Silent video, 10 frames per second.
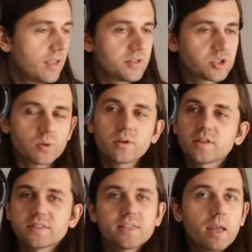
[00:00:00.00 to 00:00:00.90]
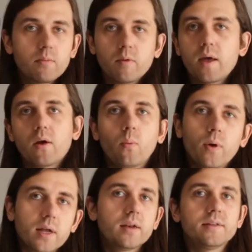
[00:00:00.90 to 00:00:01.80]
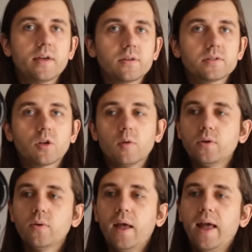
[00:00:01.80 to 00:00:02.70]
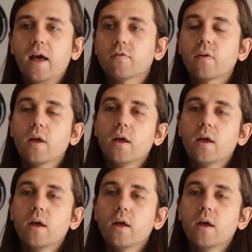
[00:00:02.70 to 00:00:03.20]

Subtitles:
is sort of the same no matter what kind of telescope you have.